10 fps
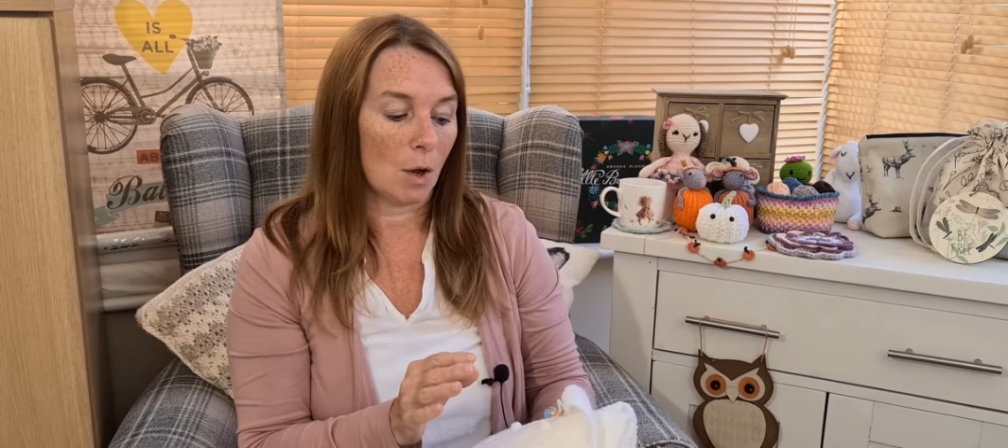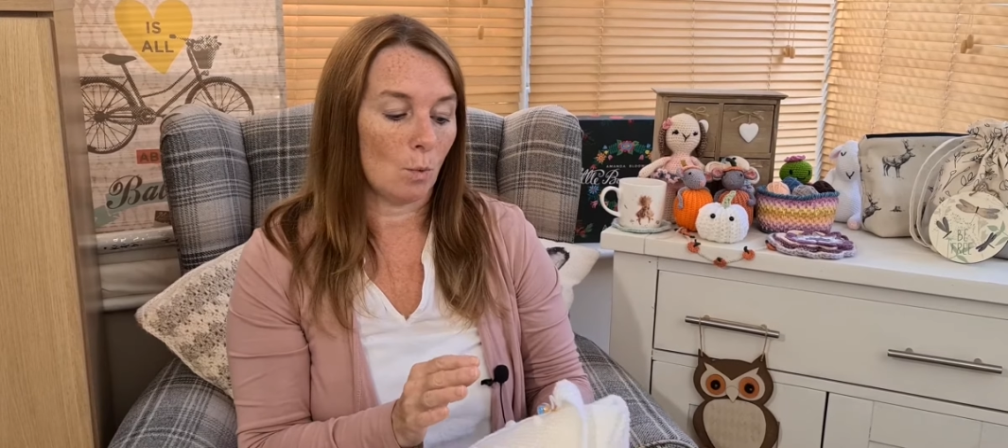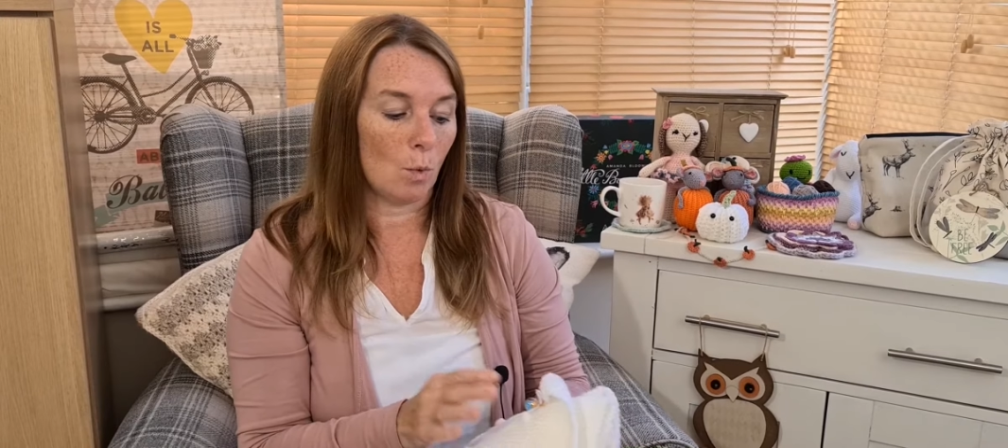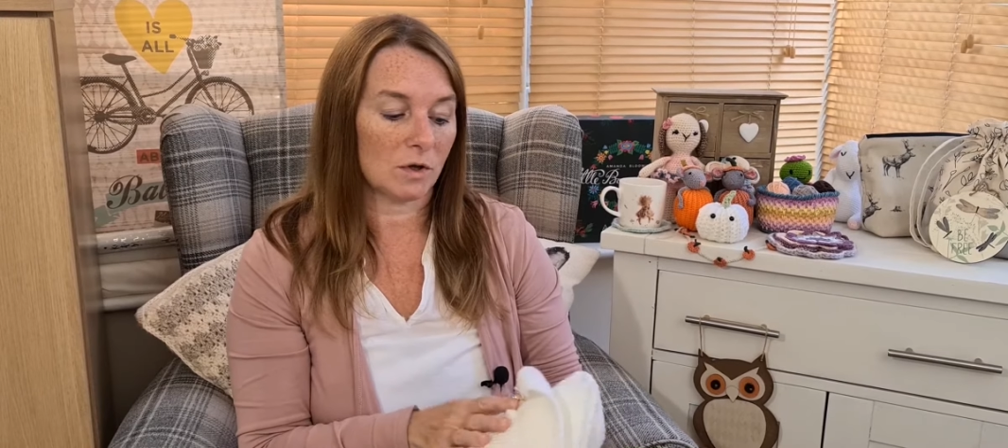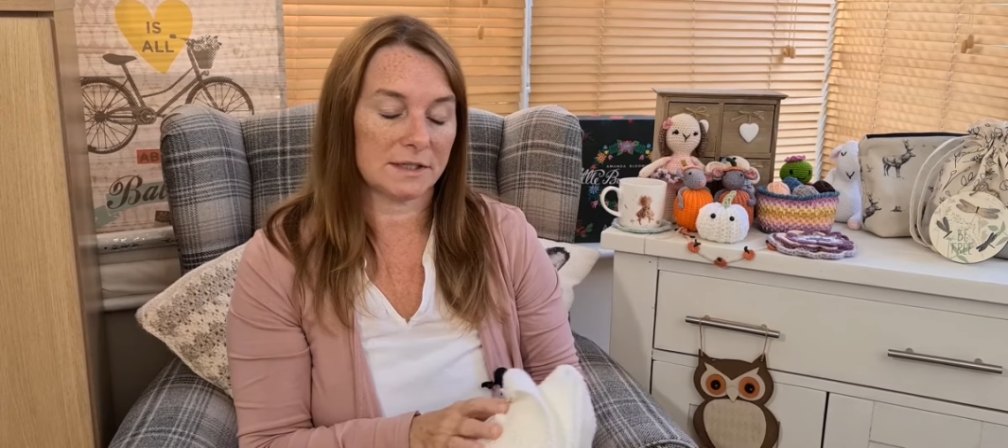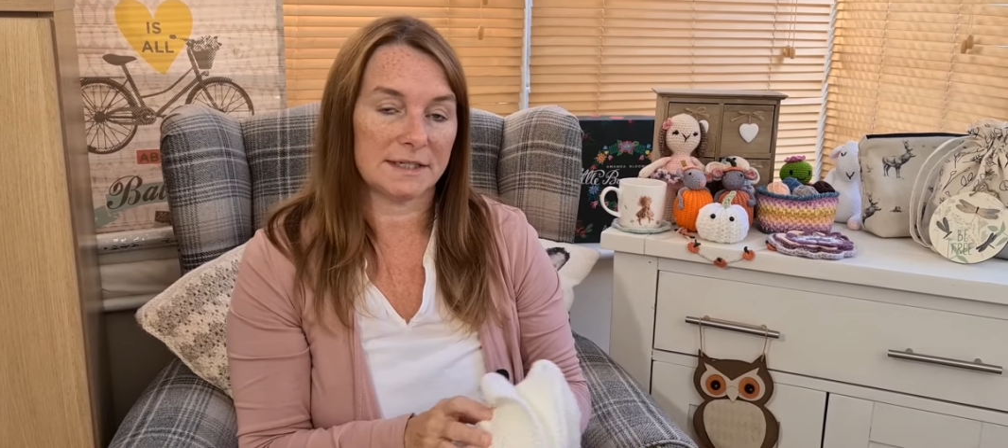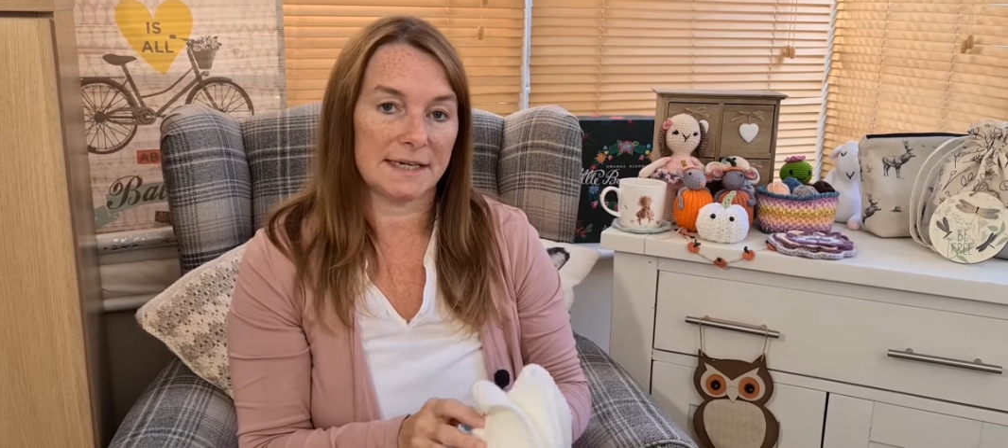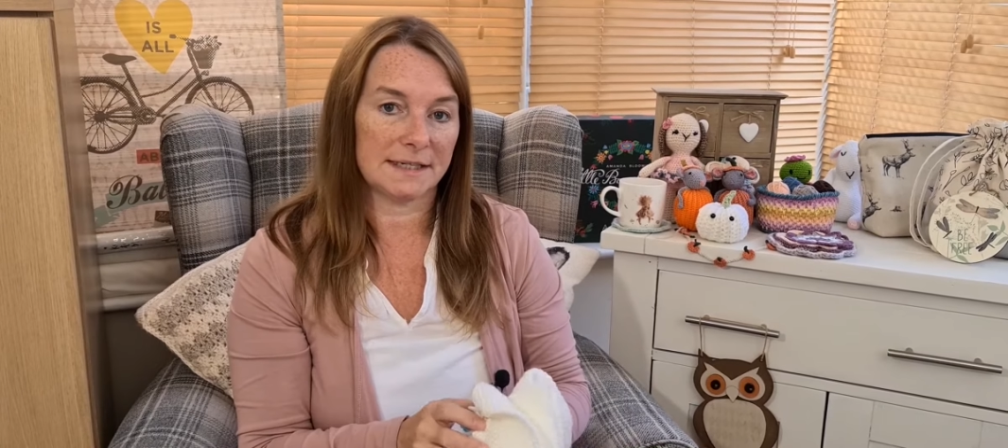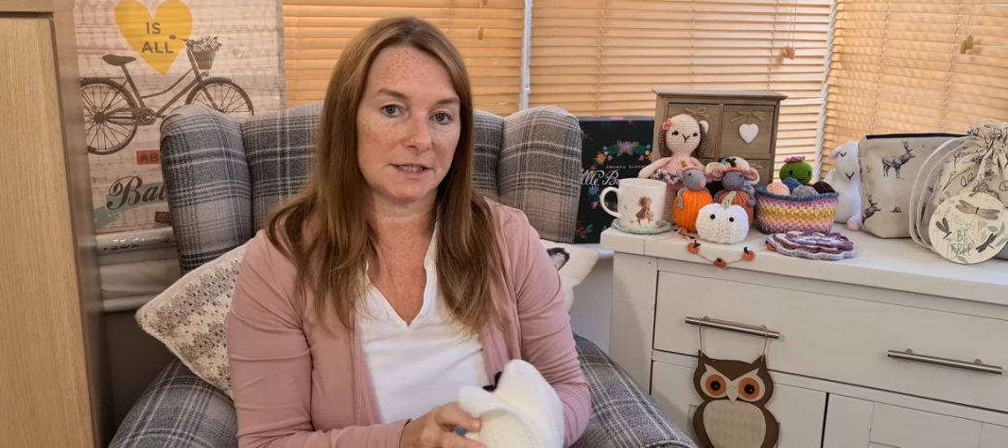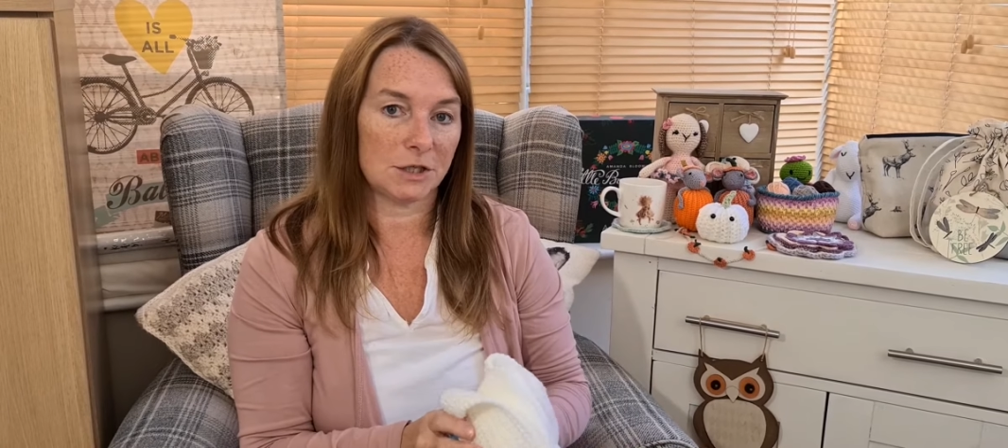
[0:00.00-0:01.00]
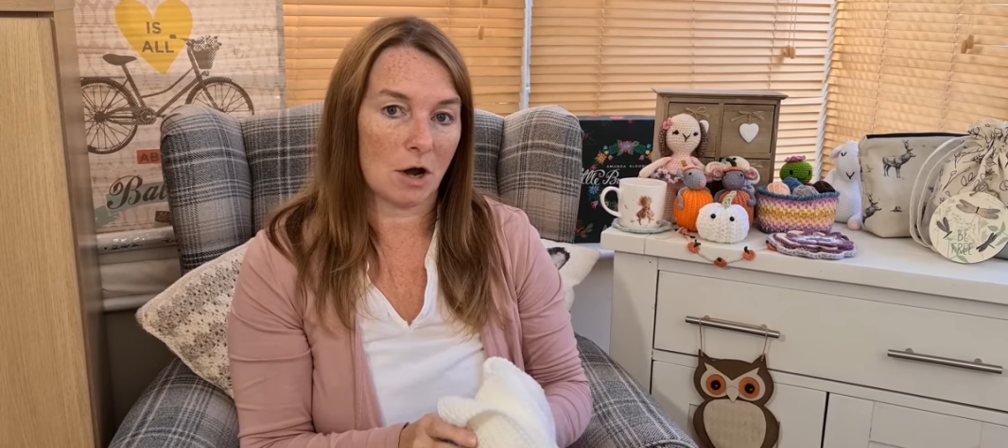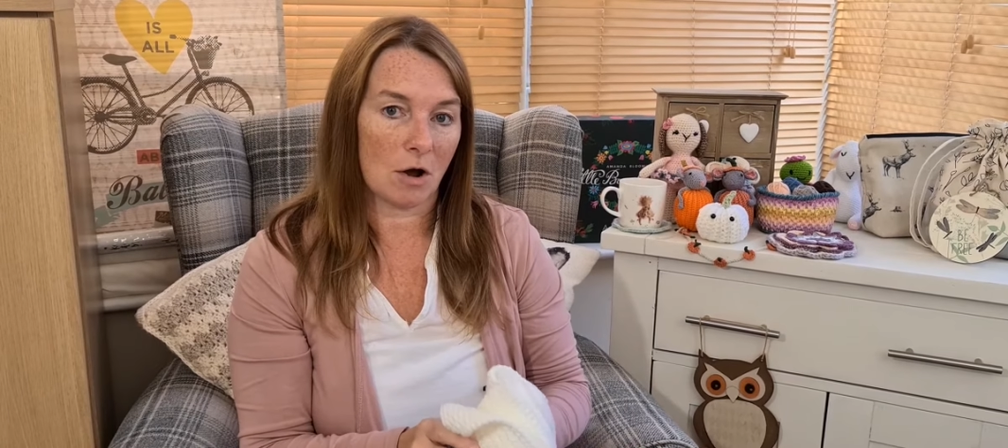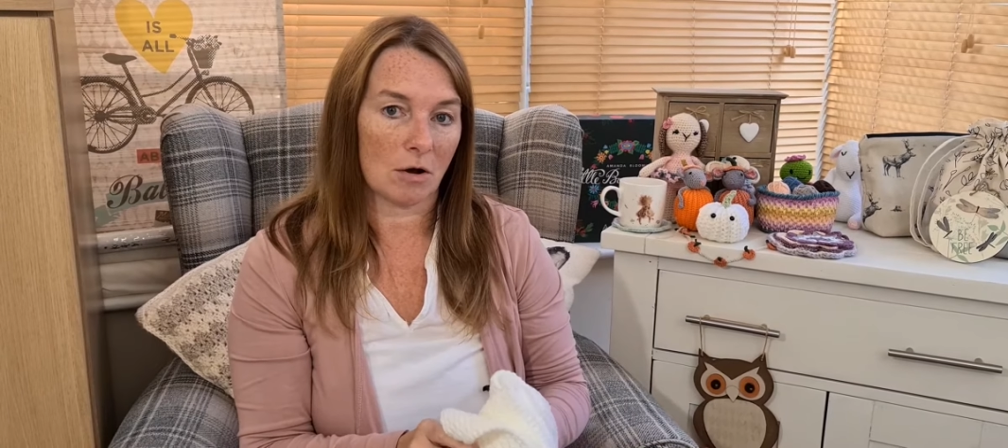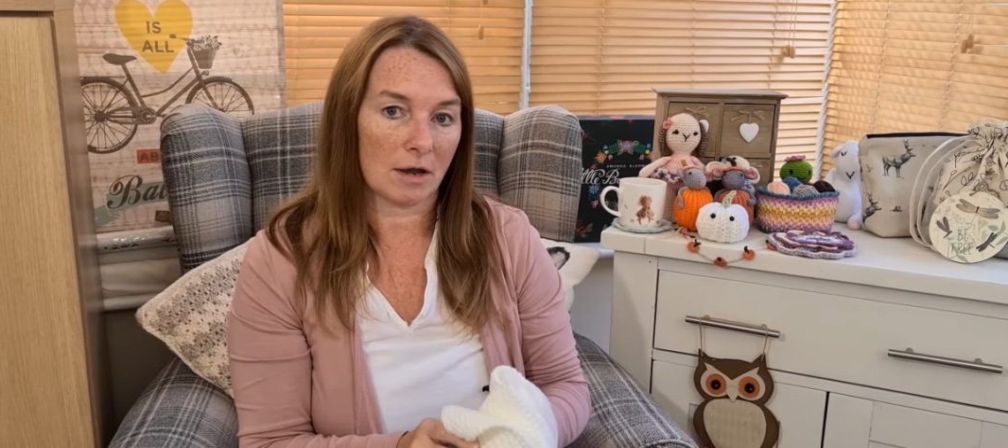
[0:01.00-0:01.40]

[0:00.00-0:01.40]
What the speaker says: wasn't in stock,